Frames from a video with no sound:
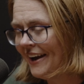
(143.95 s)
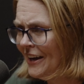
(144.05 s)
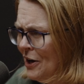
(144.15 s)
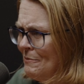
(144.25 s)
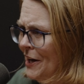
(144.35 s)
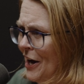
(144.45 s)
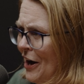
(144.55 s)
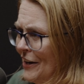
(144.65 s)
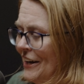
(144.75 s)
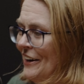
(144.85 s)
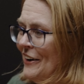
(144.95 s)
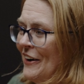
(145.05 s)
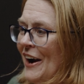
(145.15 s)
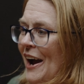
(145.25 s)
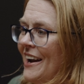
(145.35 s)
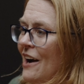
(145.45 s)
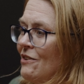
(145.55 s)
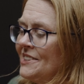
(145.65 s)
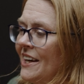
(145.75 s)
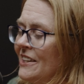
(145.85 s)
get me out of here. And I
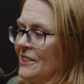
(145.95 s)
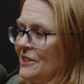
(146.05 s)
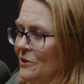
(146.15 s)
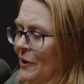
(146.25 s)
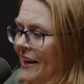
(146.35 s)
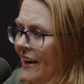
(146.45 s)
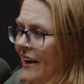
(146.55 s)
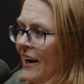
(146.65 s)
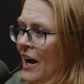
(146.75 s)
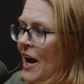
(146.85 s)
was like, sweetie,